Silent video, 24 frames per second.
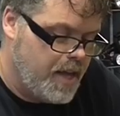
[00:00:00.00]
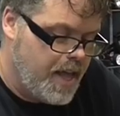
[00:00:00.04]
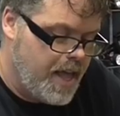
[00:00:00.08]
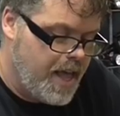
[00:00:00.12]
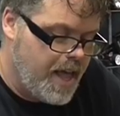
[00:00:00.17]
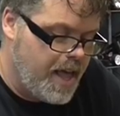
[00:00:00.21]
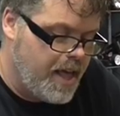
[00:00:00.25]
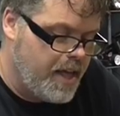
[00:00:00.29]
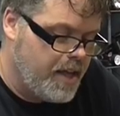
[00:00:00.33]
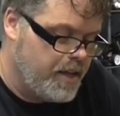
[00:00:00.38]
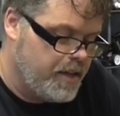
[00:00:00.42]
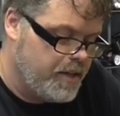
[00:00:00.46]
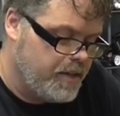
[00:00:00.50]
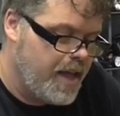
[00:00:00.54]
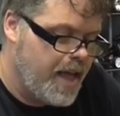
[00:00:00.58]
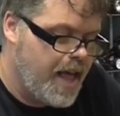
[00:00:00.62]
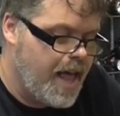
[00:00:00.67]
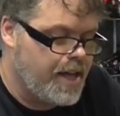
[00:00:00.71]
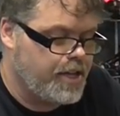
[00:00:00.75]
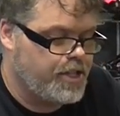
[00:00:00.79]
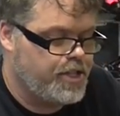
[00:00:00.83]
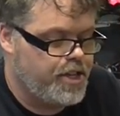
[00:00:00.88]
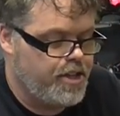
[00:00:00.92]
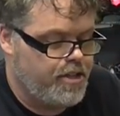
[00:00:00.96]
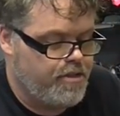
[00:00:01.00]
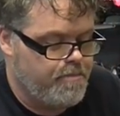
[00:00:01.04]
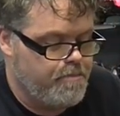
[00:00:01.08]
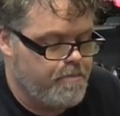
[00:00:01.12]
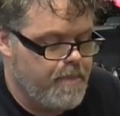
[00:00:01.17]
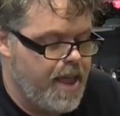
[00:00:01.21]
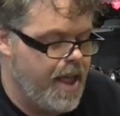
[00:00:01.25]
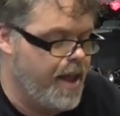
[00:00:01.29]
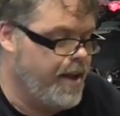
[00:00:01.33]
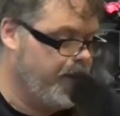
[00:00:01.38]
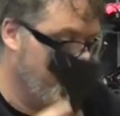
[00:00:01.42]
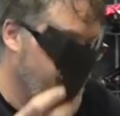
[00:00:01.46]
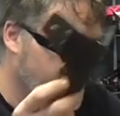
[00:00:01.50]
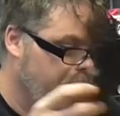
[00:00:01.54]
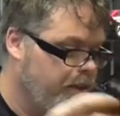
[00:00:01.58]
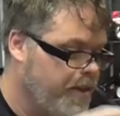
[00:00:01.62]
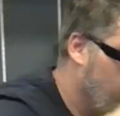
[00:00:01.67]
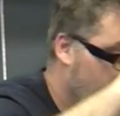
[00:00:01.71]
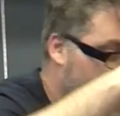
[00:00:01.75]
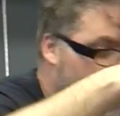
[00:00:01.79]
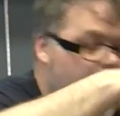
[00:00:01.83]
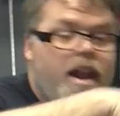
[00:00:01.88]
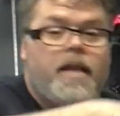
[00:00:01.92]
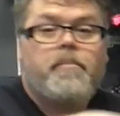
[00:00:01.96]
Ah, ah, she's mint.
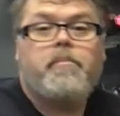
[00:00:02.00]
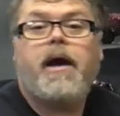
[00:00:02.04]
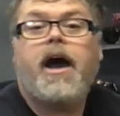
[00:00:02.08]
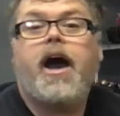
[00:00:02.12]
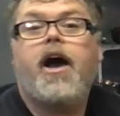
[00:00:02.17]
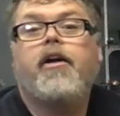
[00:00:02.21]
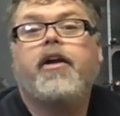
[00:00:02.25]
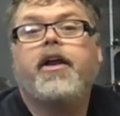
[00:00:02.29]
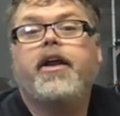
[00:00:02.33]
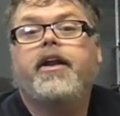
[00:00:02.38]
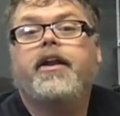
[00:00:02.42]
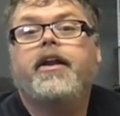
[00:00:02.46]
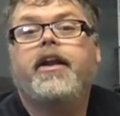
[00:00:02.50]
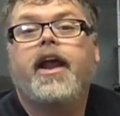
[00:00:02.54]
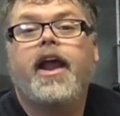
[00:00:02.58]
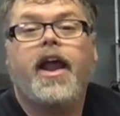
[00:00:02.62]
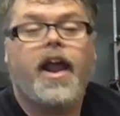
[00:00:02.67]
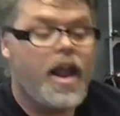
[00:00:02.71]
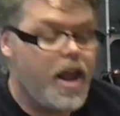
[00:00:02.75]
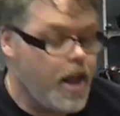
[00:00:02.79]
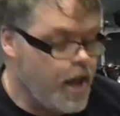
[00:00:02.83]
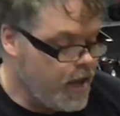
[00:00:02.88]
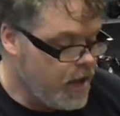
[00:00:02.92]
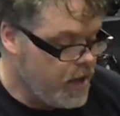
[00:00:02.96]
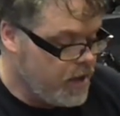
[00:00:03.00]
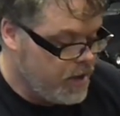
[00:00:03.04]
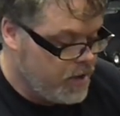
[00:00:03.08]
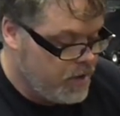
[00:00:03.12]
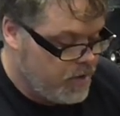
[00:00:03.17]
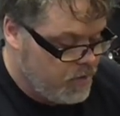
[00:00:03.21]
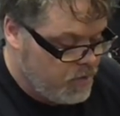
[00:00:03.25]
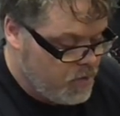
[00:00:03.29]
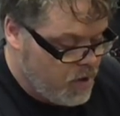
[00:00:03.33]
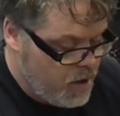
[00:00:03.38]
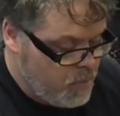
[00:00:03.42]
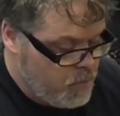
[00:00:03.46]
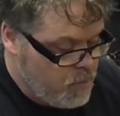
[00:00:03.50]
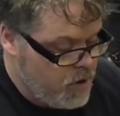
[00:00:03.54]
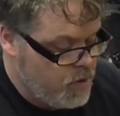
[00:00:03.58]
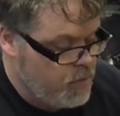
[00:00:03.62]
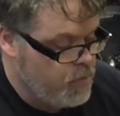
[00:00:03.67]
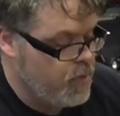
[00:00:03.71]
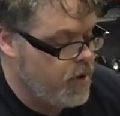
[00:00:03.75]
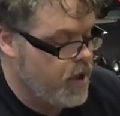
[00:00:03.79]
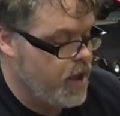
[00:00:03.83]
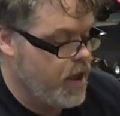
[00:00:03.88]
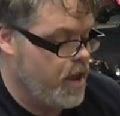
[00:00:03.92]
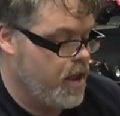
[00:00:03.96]
Forget about it, eh? Why
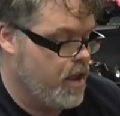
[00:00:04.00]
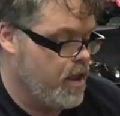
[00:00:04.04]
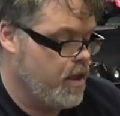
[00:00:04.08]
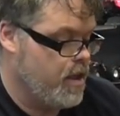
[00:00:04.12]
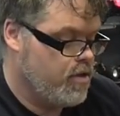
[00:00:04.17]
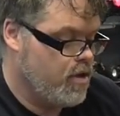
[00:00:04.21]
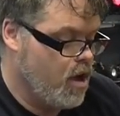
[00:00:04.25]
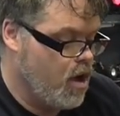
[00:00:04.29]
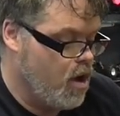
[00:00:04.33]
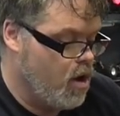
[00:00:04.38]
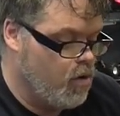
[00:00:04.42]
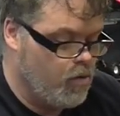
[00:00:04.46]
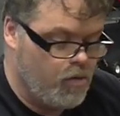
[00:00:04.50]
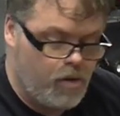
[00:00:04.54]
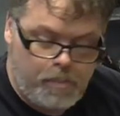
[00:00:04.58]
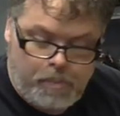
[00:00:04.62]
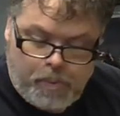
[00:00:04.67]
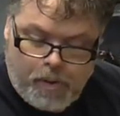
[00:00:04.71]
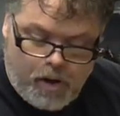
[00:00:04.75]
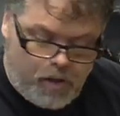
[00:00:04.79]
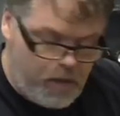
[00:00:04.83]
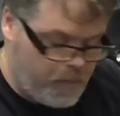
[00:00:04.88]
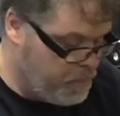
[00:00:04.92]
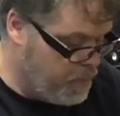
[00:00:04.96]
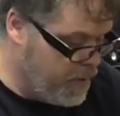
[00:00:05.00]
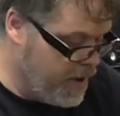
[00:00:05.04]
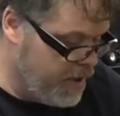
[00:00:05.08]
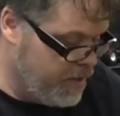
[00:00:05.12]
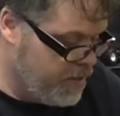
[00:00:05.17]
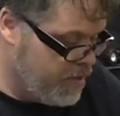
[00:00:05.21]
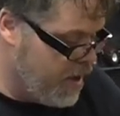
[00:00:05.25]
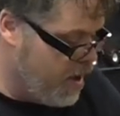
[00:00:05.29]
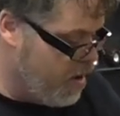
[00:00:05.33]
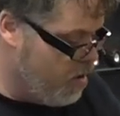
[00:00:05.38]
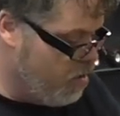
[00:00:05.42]
wouldn't we? So we'll pull the pins